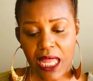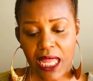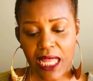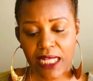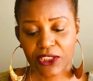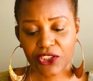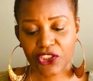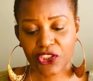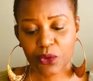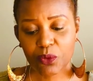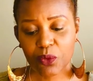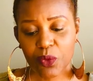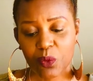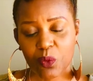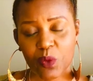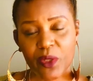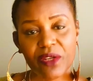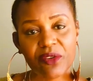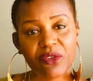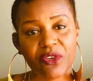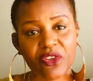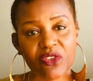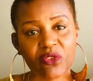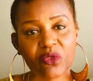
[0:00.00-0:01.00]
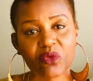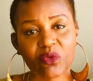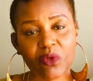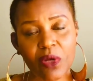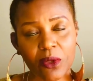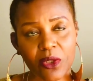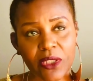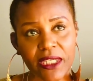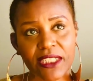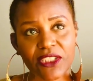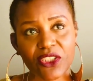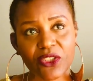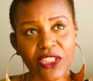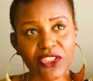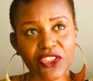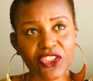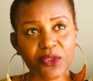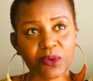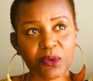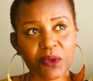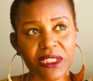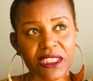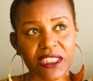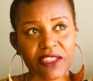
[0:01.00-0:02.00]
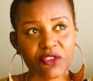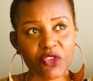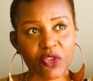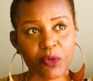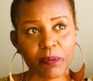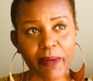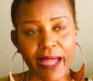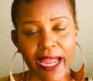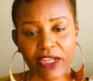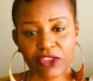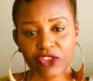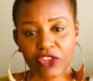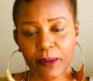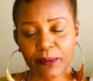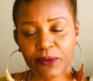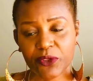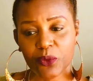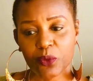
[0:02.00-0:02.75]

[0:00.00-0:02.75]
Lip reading: And so okay, so I just want to give you a backdrop.